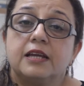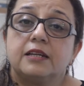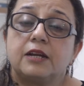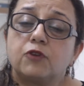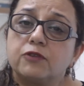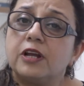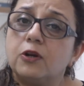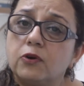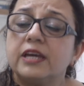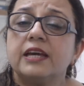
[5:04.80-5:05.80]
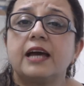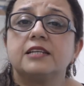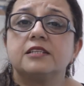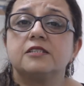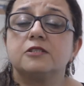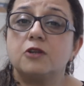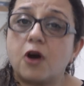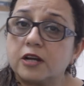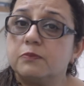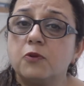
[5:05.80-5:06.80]
that what we are looking at is
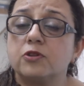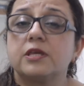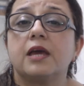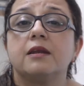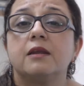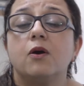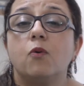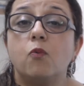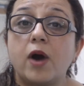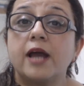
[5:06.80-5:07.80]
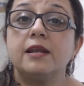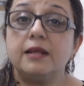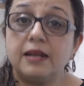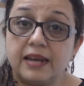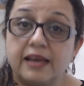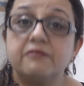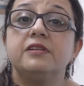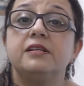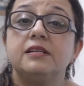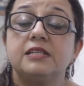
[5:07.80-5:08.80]
not more than 1
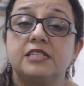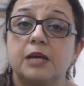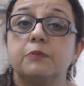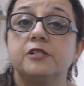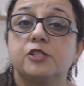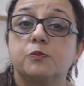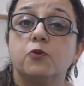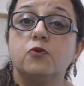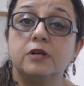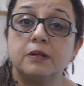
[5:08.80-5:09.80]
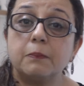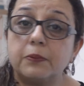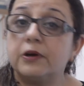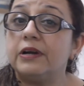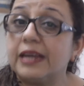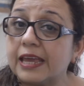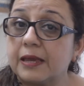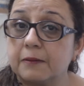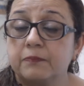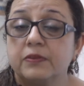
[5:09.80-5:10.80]
level tablespoon per day,
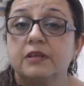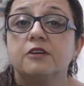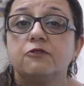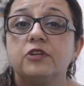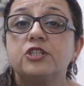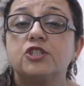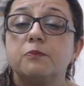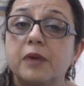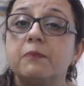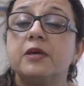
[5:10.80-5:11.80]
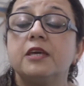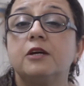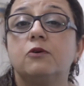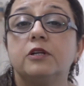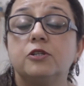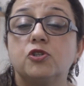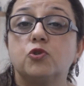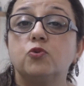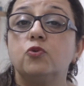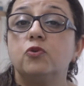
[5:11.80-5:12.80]
which may be equivalent
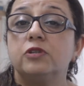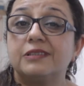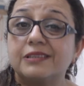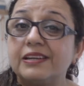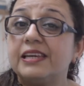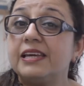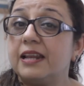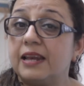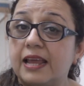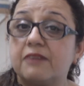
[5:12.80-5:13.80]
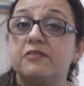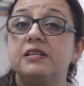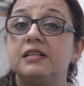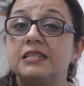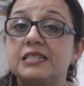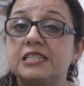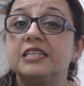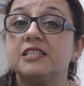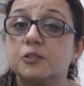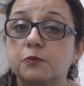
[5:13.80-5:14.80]
to 3 level
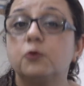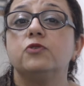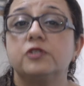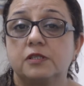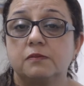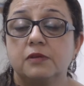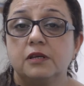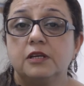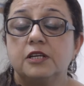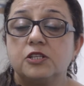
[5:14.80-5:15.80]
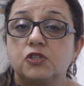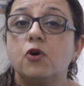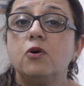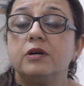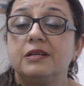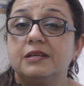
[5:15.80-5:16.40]
teaspoons. So